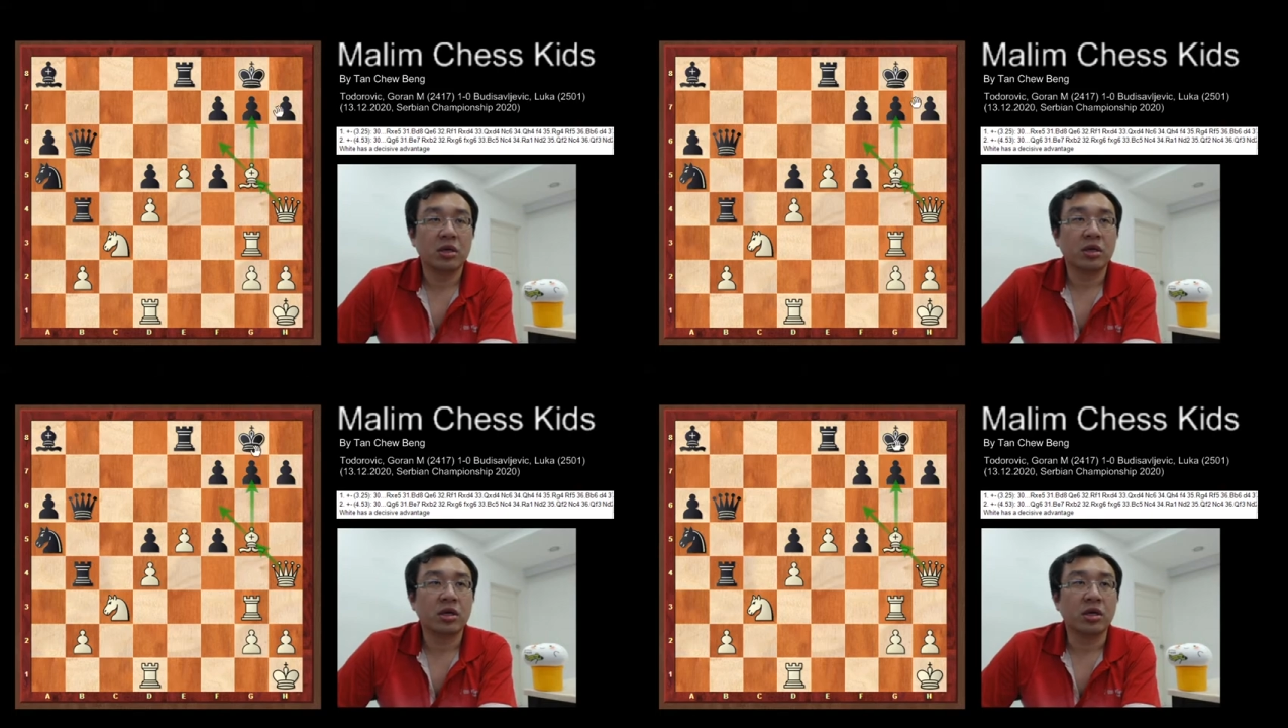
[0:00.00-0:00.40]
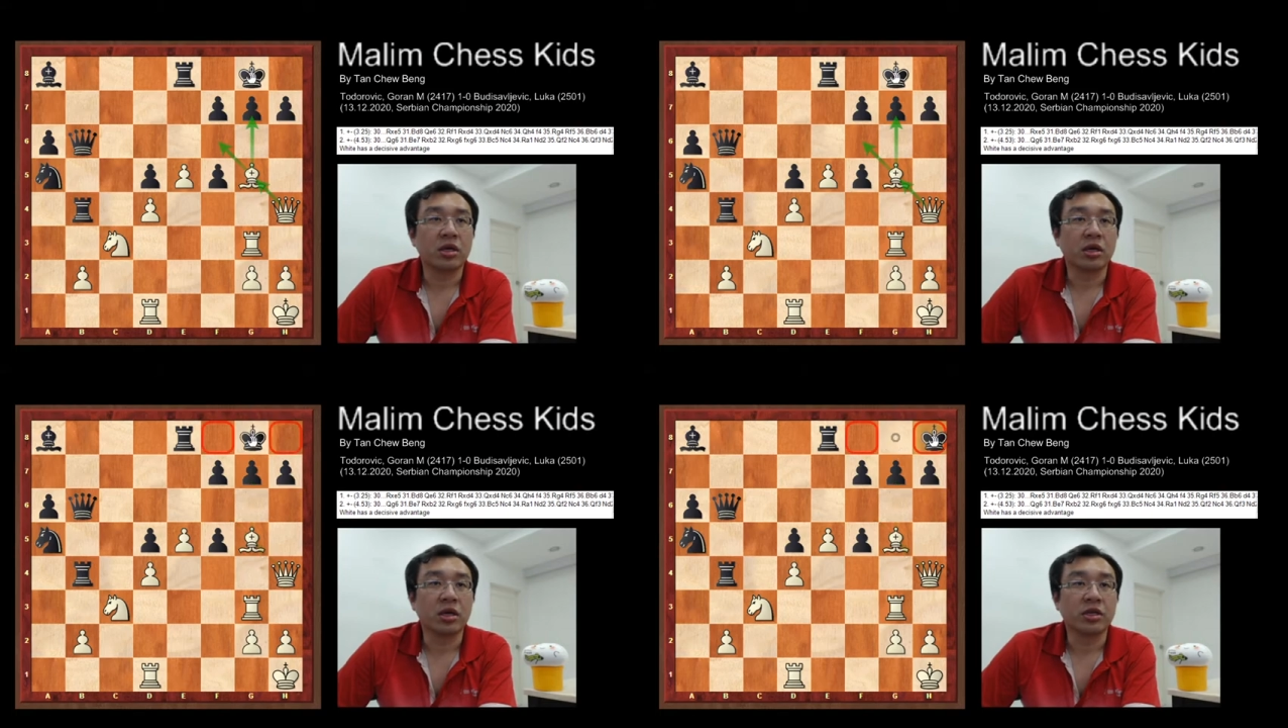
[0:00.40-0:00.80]

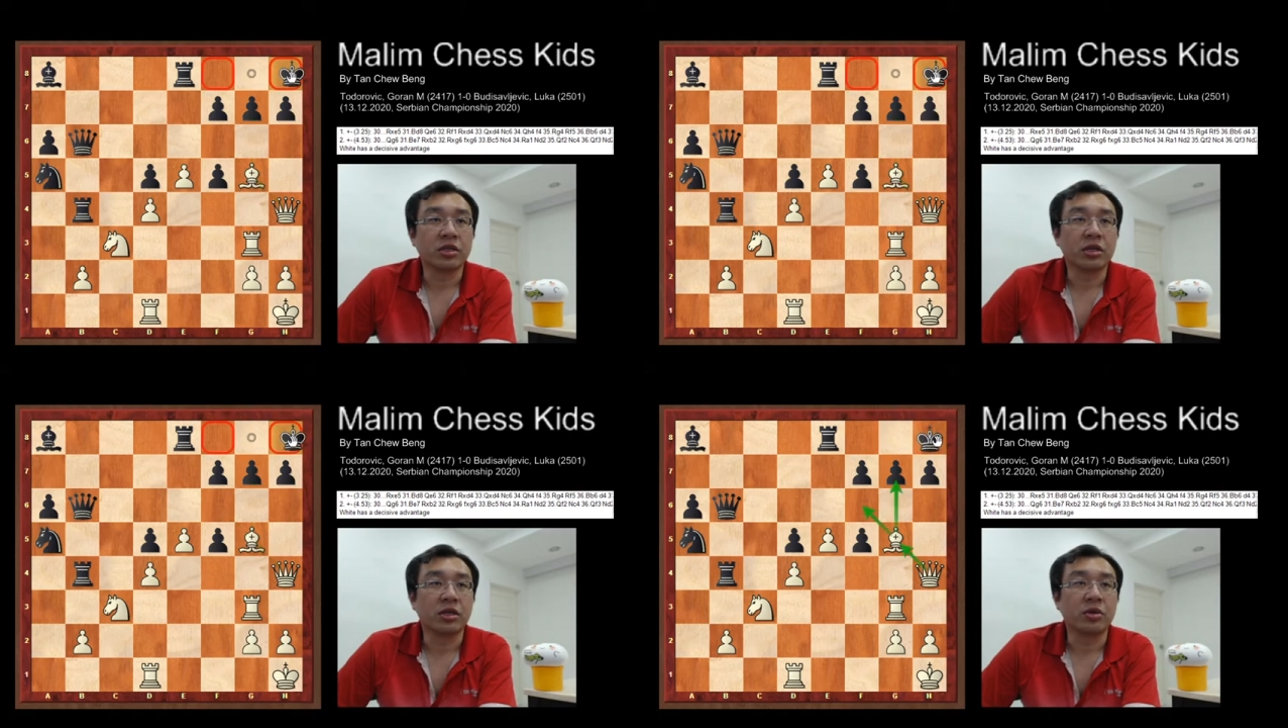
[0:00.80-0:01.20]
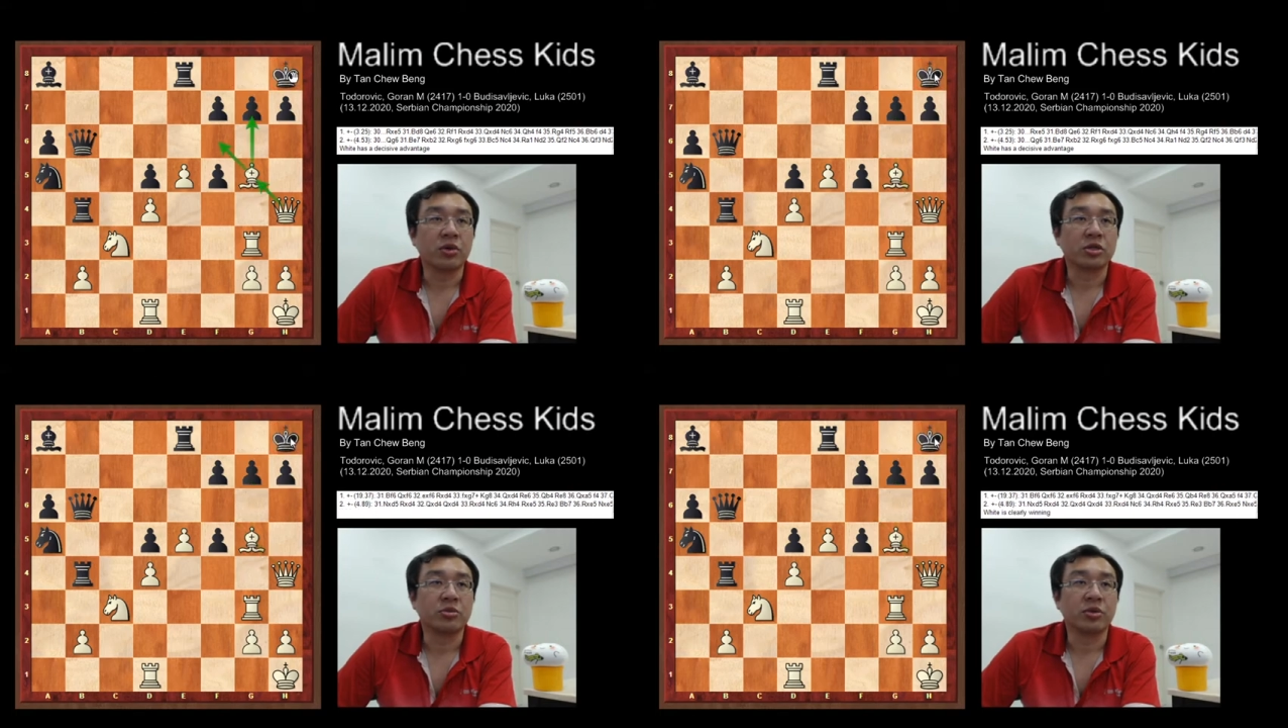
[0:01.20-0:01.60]
king h8
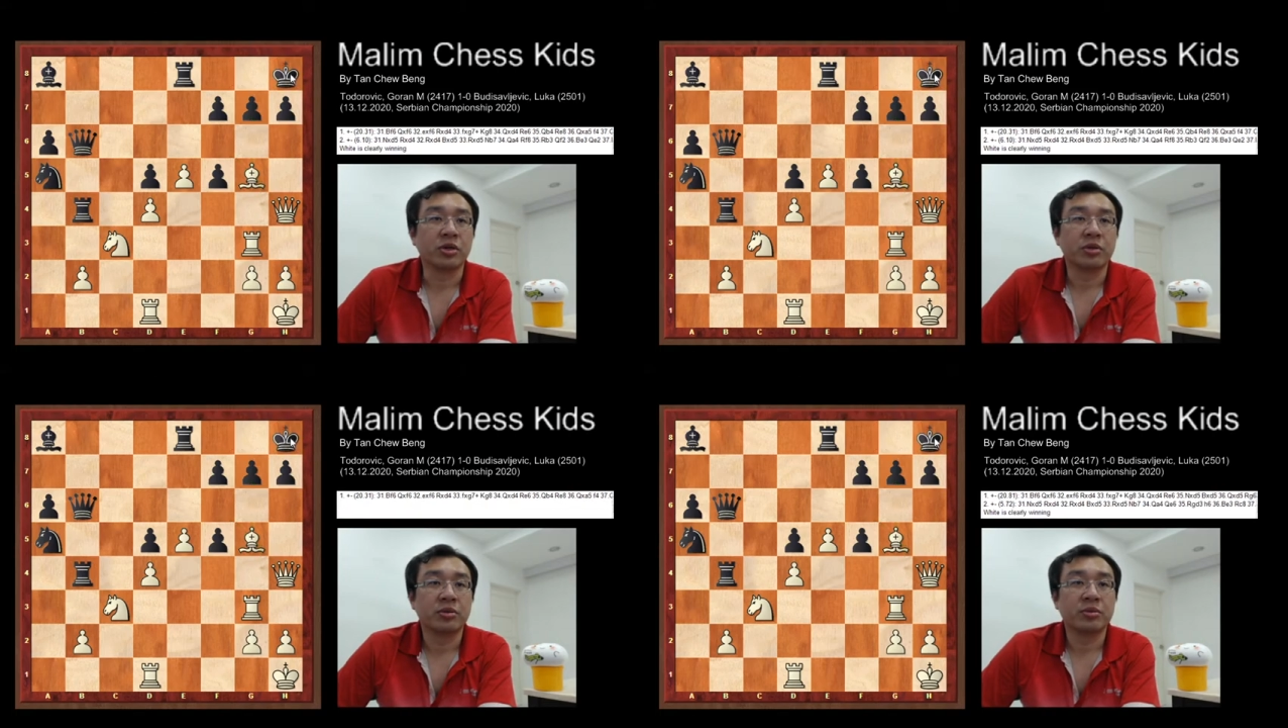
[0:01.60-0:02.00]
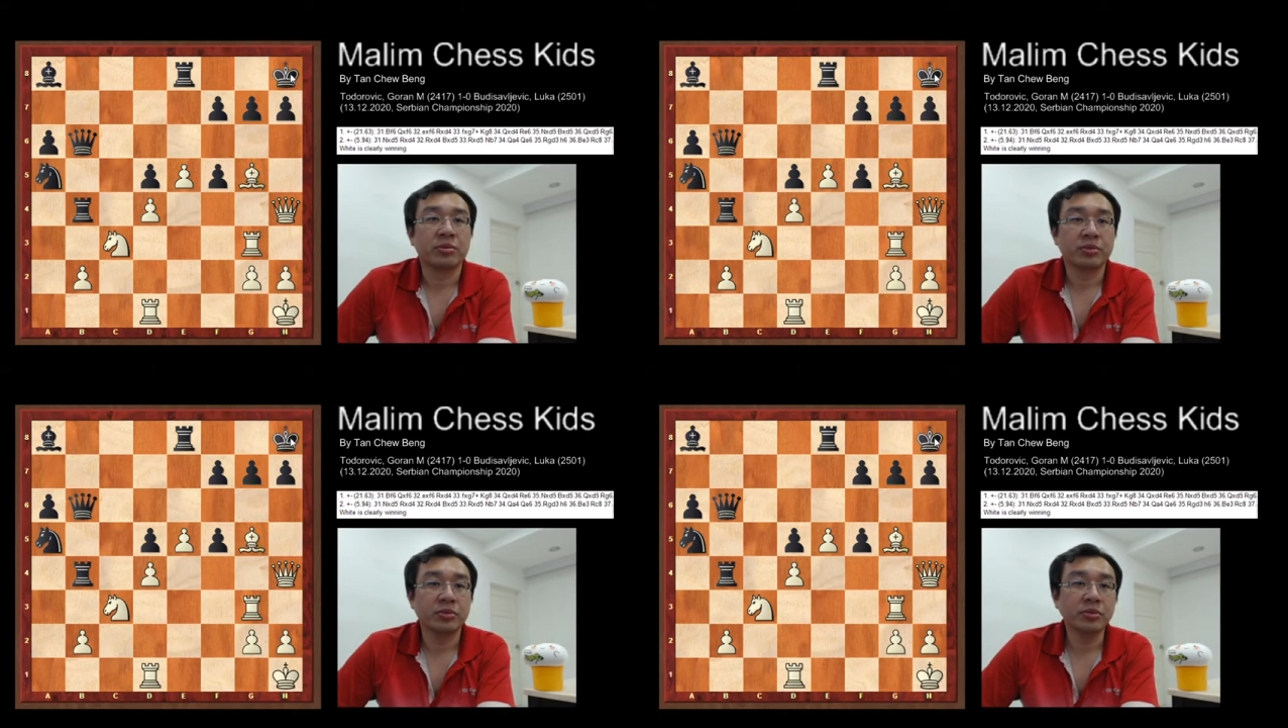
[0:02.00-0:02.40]
was played,
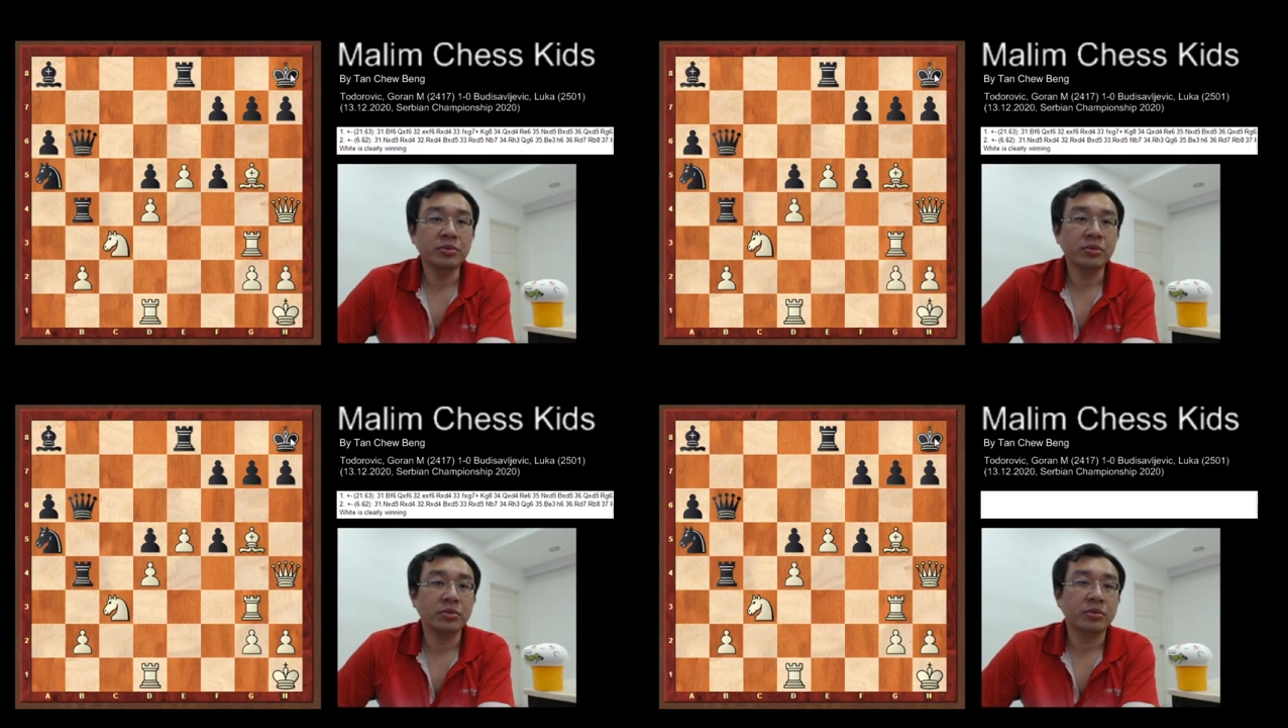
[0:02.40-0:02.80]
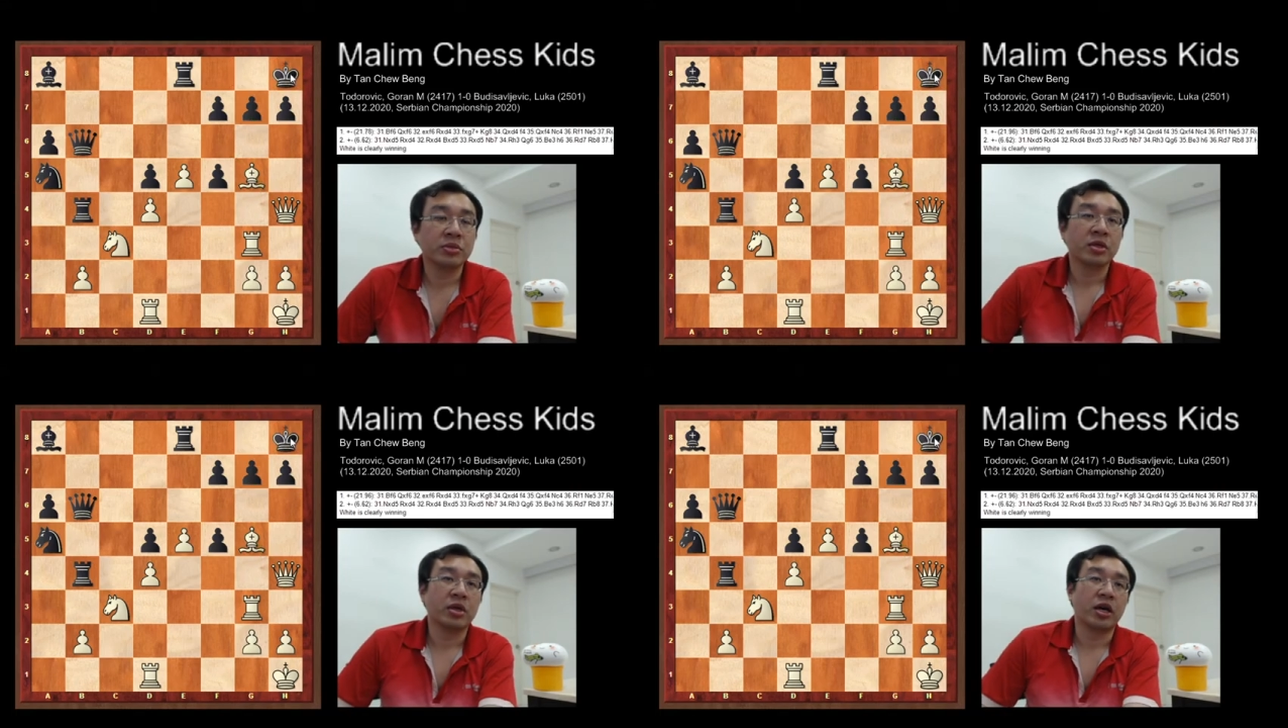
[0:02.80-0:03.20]

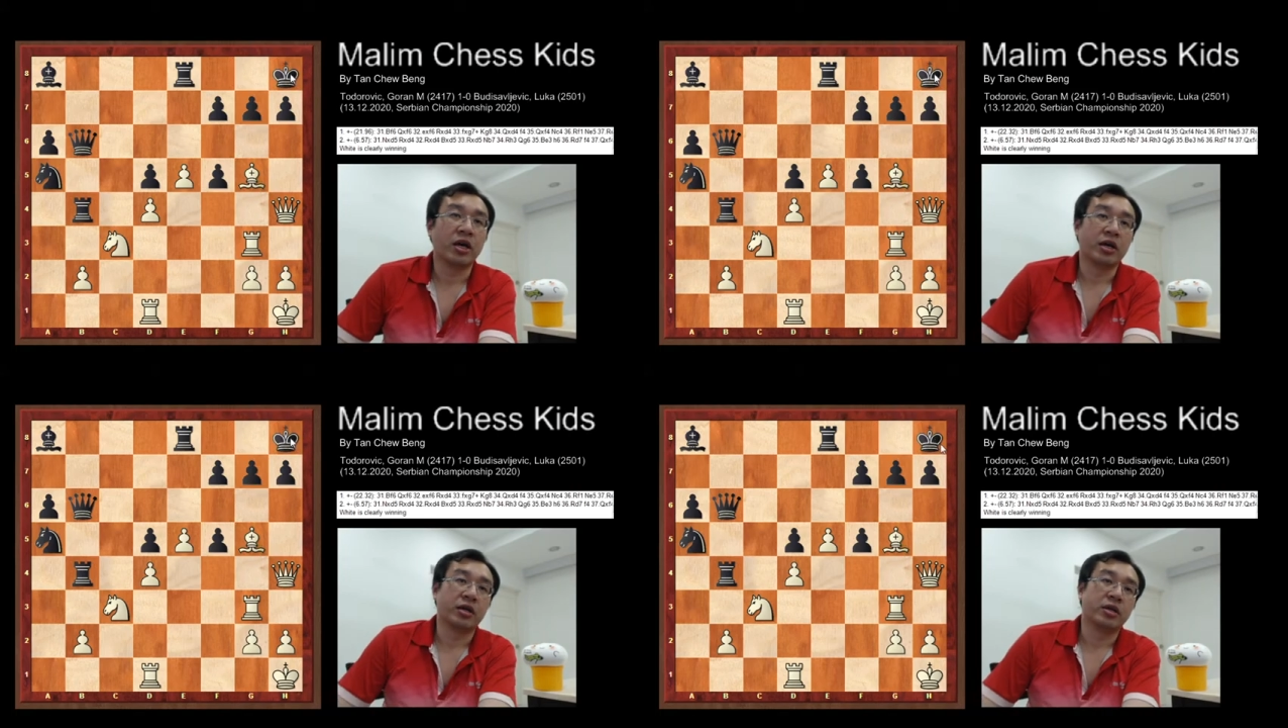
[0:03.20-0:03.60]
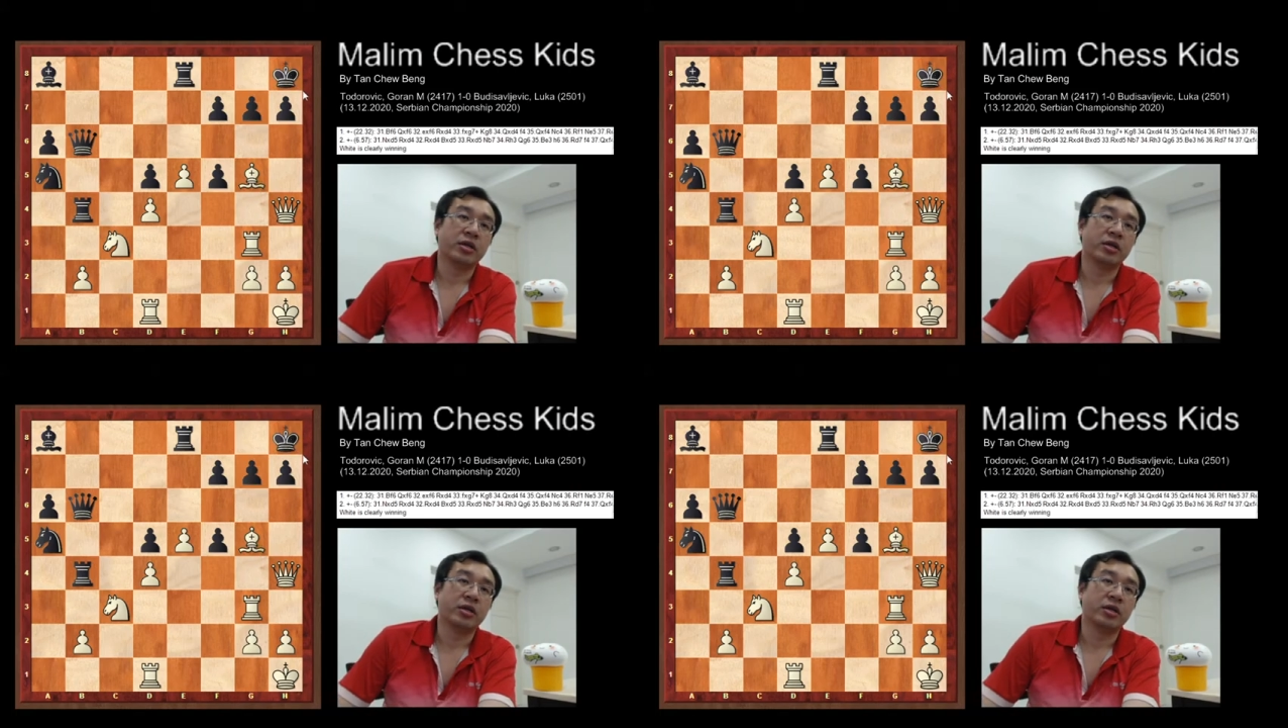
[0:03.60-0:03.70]
and